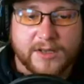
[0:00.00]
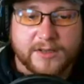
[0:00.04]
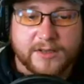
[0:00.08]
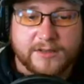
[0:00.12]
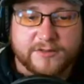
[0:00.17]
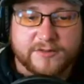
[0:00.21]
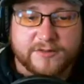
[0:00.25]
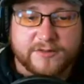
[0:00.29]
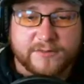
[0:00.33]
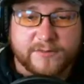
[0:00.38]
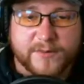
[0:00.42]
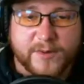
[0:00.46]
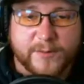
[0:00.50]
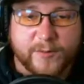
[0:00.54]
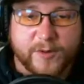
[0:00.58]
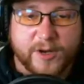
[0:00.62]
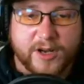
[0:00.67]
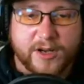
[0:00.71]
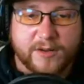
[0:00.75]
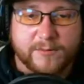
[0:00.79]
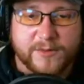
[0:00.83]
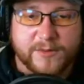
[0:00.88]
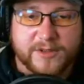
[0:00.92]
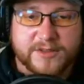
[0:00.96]
Just remember
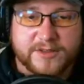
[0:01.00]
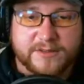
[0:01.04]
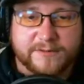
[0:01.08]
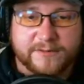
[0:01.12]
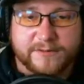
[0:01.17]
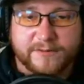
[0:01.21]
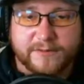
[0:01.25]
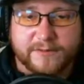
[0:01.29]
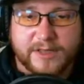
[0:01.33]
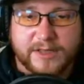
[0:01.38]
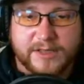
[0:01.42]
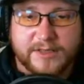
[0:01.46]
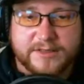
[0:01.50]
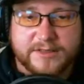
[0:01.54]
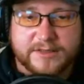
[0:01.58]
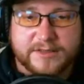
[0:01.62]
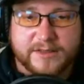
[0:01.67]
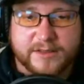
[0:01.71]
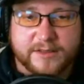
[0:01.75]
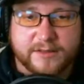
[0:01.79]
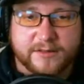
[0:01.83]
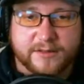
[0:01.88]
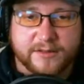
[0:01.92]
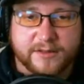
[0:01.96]
how much of each
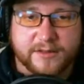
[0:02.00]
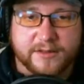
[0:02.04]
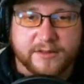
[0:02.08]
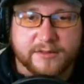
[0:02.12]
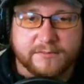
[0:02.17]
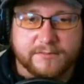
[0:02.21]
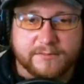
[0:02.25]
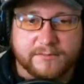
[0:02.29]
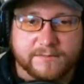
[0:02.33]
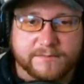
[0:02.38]
thing you need,